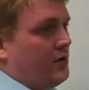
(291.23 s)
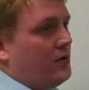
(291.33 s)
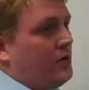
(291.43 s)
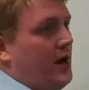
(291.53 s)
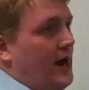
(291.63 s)

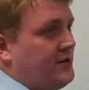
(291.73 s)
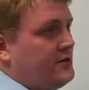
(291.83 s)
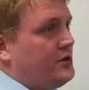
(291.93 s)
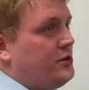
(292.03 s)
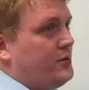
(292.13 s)
are
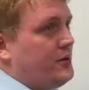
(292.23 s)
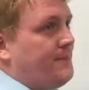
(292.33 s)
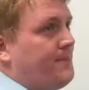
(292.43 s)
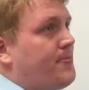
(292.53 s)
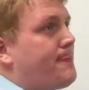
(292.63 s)

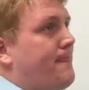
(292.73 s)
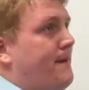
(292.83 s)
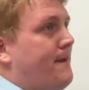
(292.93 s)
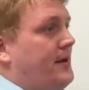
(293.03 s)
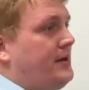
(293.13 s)
executing
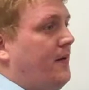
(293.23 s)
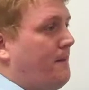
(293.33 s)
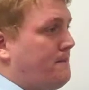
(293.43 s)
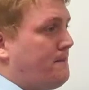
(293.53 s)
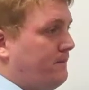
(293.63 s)
a
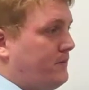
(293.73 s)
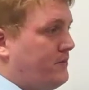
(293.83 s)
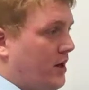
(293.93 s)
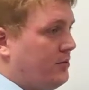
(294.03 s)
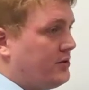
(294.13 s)

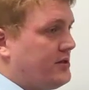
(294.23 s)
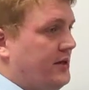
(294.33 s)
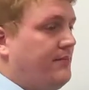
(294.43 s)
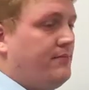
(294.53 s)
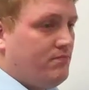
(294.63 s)
double
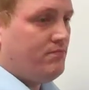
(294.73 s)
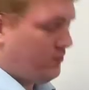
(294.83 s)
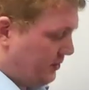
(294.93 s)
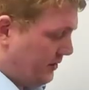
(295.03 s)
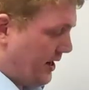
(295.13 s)
team,
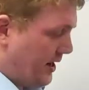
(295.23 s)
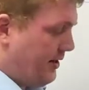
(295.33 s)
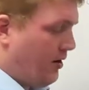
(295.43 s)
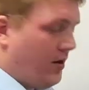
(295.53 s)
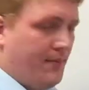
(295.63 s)
like
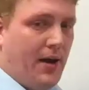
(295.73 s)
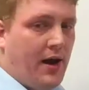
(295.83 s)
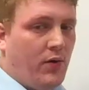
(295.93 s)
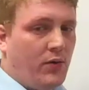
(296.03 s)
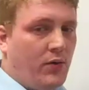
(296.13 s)
on
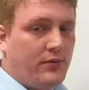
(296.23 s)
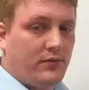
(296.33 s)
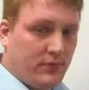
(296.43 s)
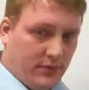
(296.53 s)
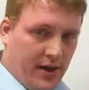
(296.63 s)
power,
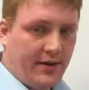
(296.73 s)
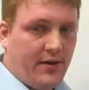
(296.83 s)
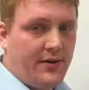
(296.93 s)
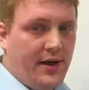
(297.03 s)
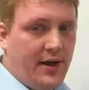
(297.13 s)
like
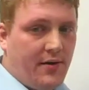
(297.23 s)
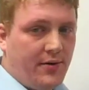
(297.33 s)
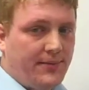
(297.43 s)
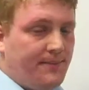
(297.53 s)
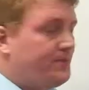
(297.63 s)
on
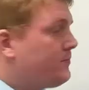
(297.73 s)
counter,